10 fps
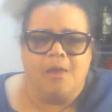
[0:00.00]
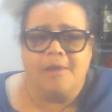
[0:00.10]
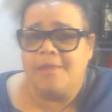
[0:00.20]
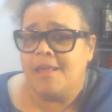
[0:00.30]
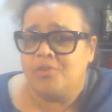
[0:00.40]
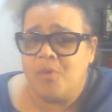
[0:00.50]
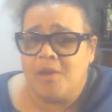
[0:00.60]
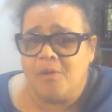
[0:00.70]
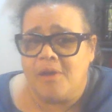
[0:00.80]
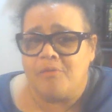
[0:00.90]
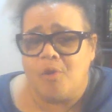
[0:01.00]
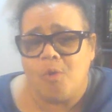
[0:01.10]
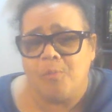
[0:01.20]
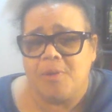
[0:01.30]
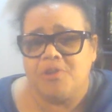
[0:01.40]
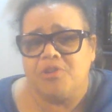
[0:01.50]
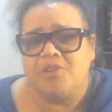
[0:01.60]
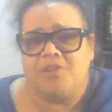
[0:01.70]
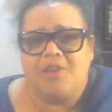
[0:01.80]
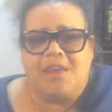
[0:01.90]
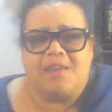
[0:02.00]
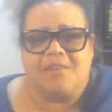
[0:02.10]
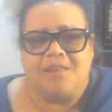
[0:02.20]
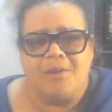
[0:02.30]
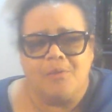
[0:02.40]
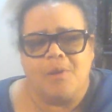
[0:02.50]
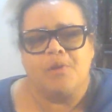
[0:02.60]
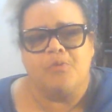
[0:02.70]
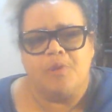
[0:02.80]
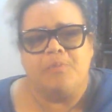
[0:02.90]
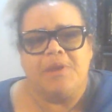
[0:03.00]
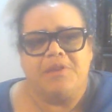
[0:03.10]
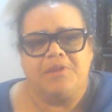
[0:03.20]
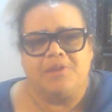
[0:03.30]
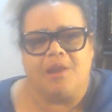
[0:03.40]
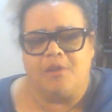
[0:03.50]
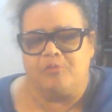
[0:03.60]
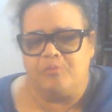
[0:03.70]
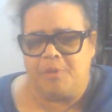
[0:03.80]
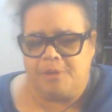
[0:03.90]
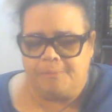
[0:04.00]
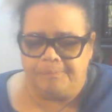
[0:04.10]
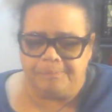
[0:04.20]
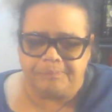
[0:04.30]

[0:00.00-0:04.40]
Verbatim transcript: and that's why I don't have a whole bunch to say because I don't want to repeat stuff, but.